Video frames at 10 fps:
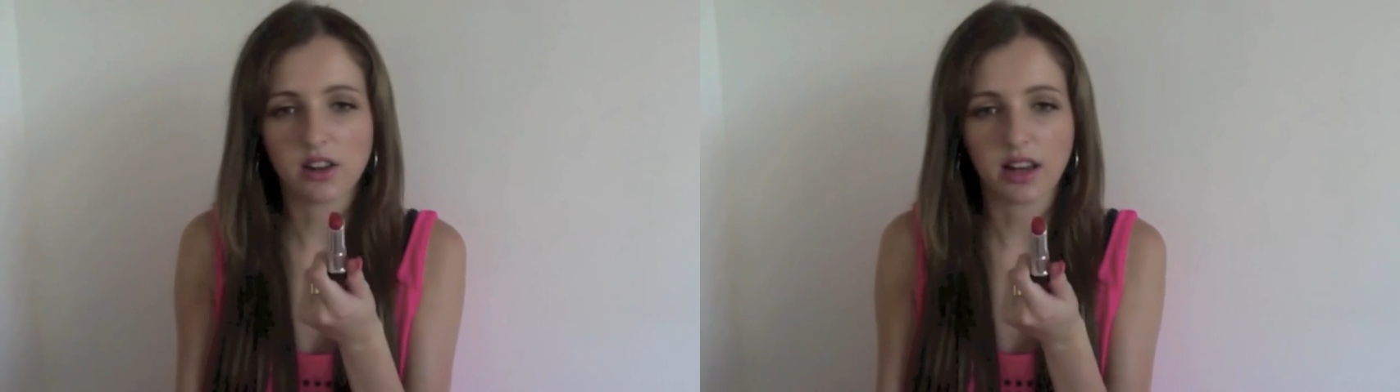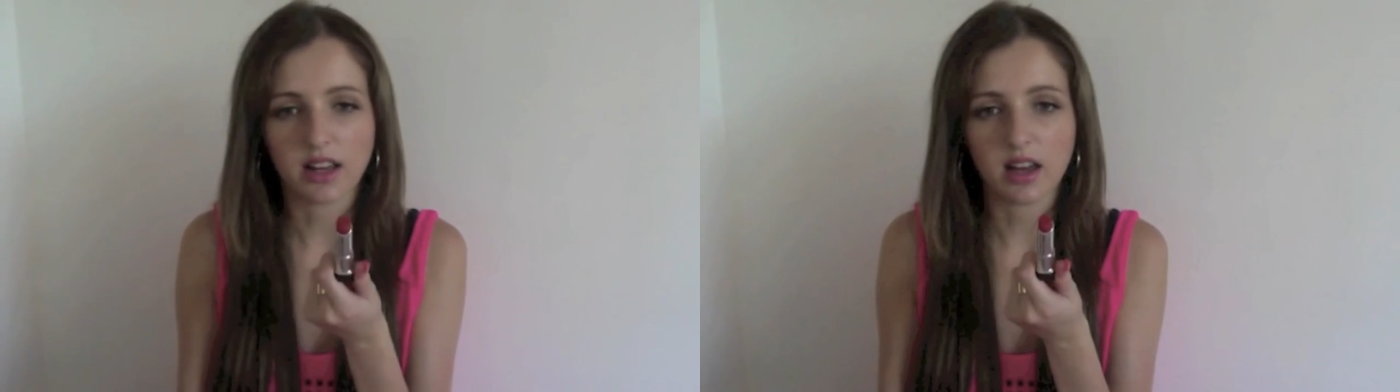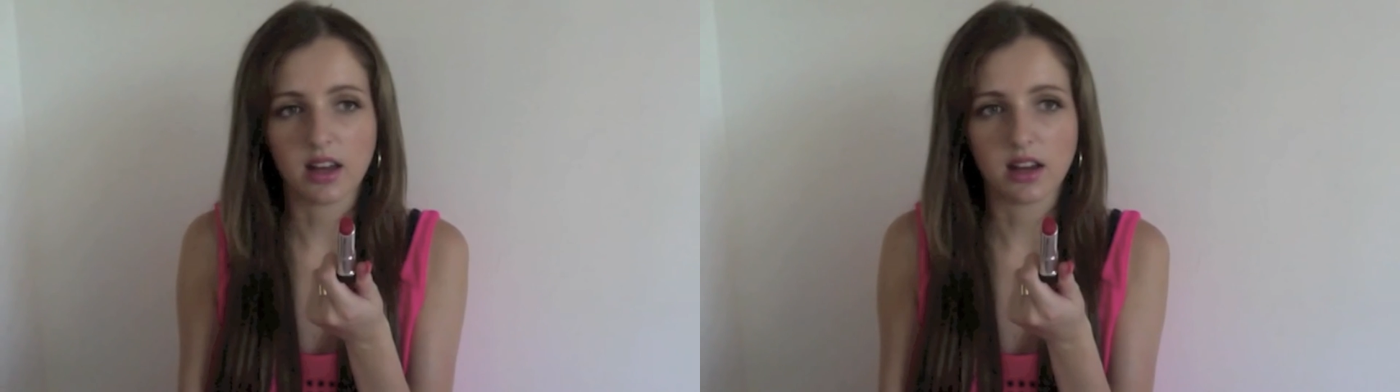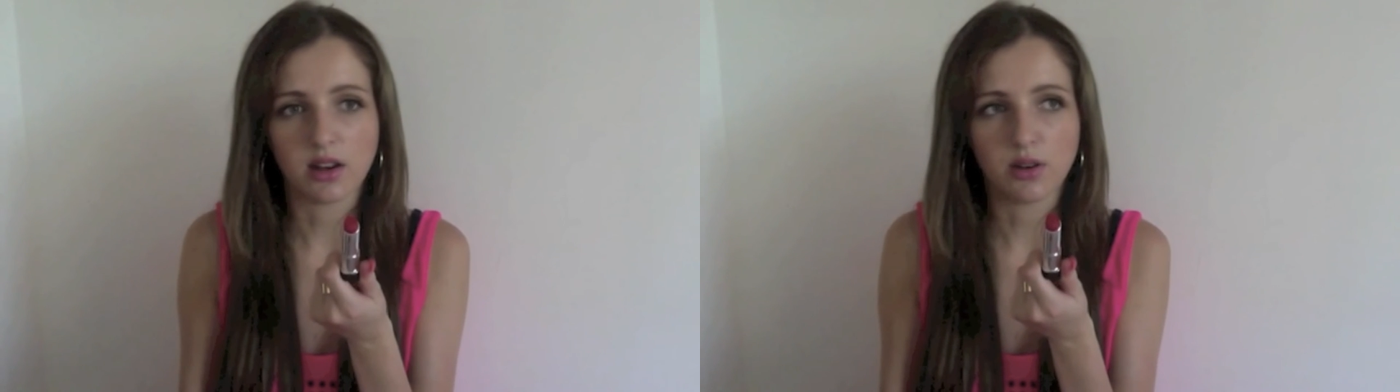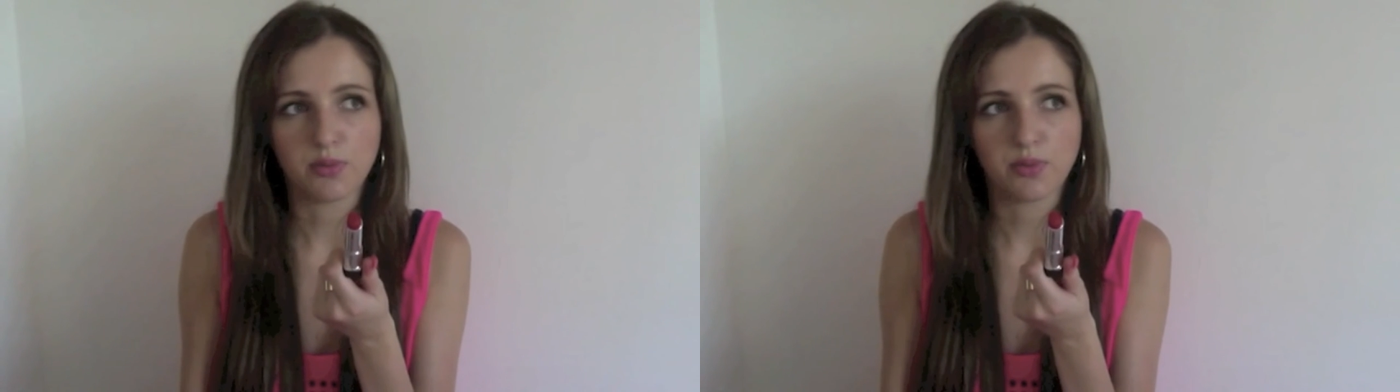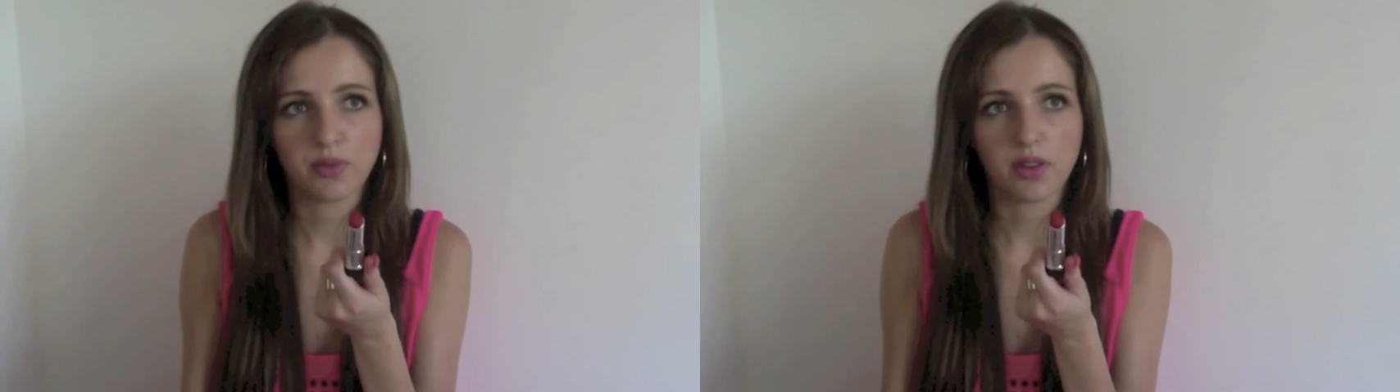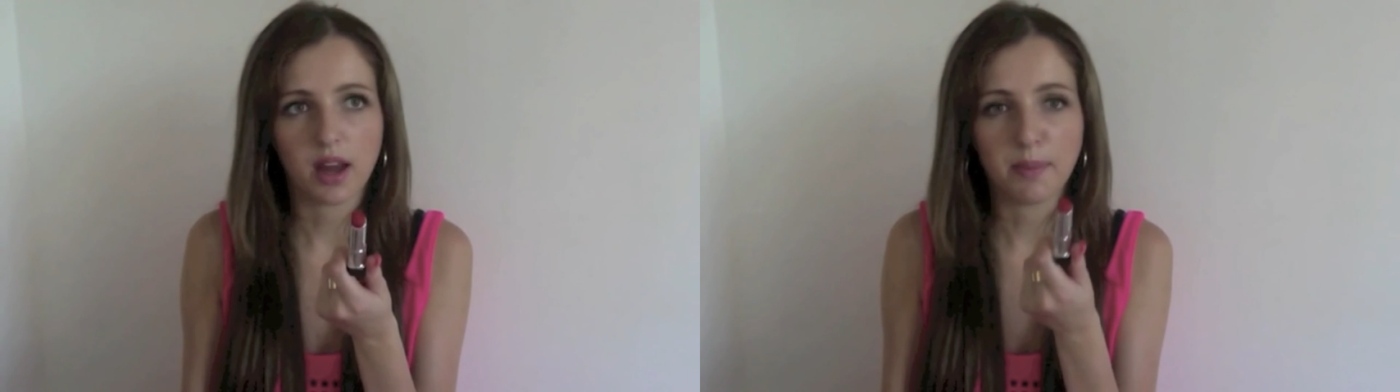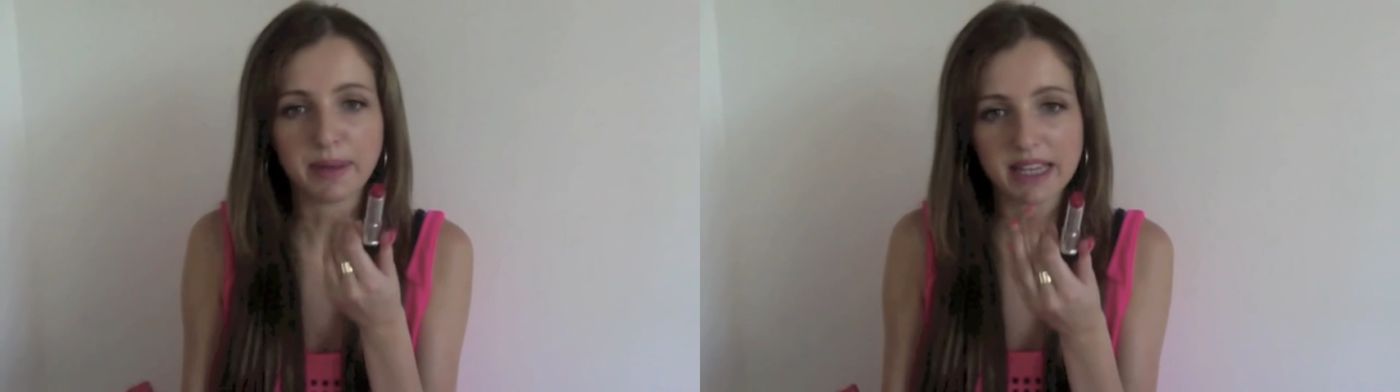like
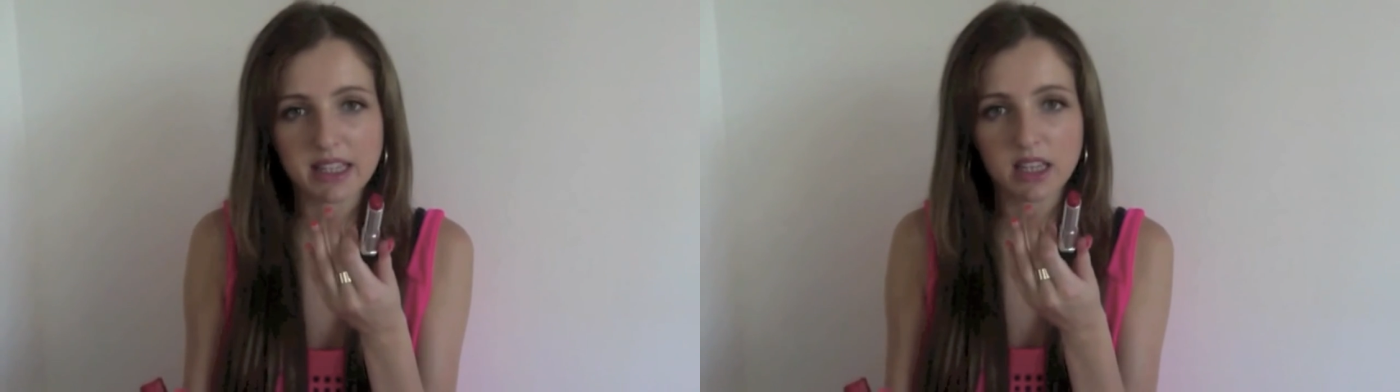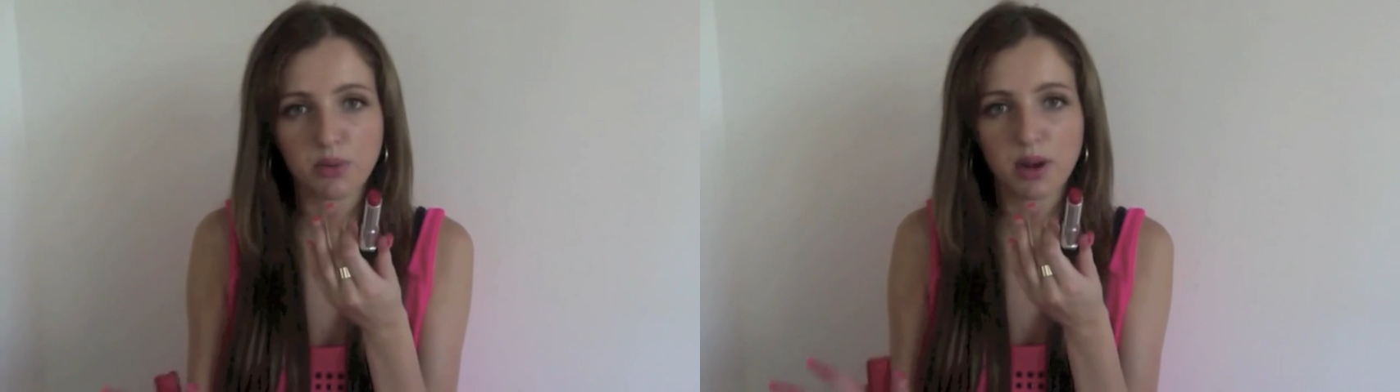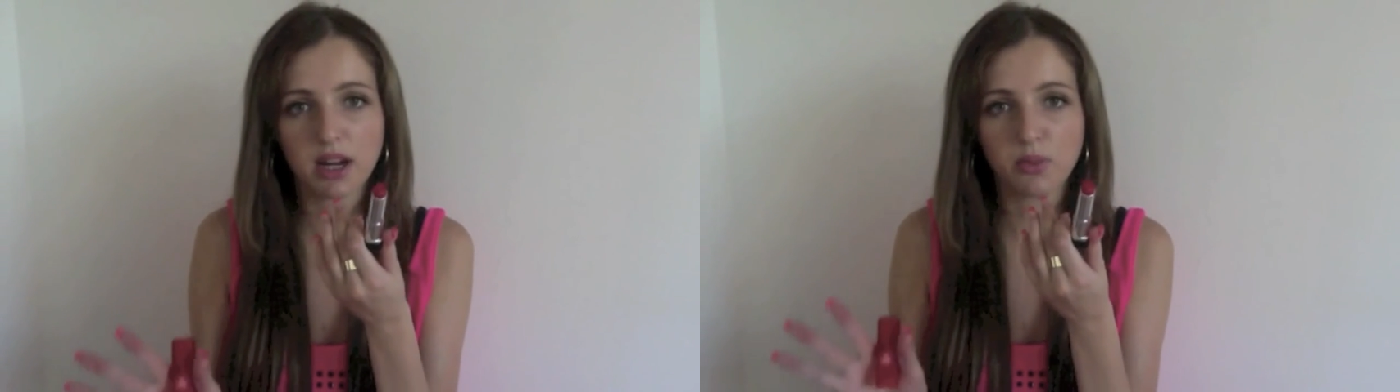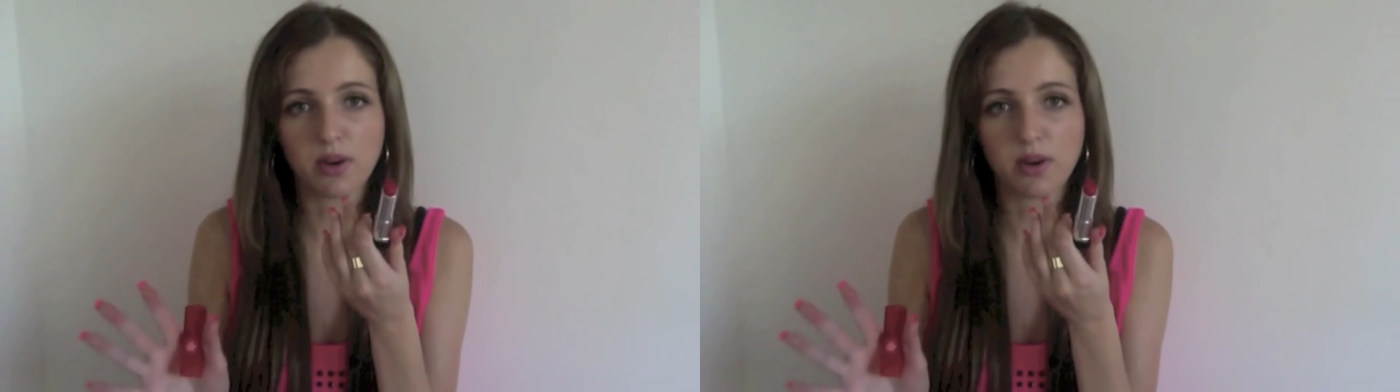a pinky red,